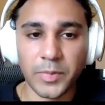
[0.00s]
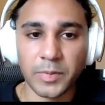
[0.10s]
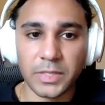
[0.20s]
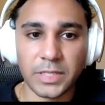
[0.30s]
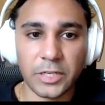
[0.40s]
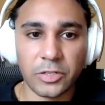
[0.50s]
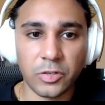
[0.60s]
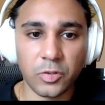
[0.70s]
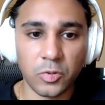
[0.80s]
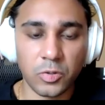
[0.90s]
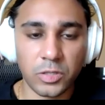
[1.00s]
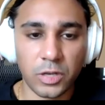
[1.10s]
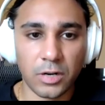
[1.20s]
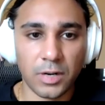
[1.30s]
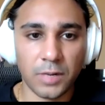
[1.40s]
optimization
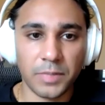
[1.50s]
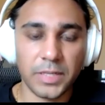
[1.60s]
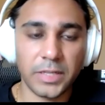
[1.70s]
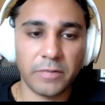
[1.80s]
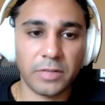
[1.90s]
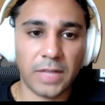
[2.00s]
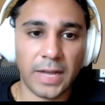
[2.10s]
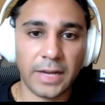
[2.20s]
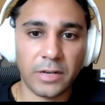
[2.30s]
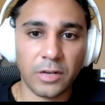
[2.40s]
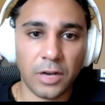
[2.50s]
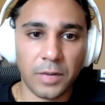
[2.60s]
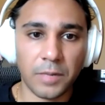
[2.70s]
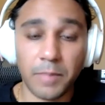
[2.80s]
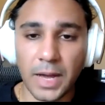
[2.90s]
tools are completely reliant
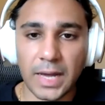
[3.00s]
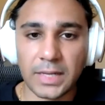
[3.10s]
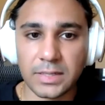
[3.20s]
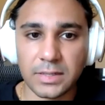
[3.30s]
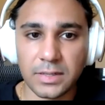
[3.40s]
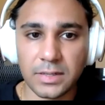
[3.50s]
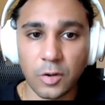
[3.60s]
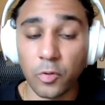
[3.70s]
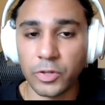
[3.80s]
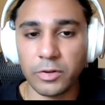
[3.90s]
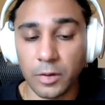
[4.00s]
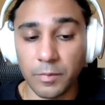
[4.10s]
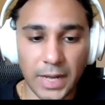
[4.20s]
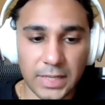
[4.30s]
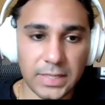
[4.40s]
on only
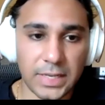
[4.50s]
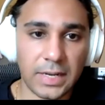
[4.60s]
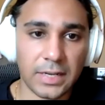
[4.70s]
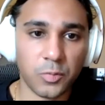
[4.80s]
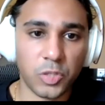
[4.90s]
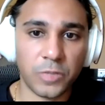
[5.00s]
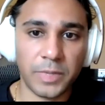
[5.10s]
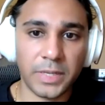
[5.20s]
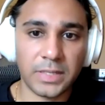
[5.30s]
on past data, which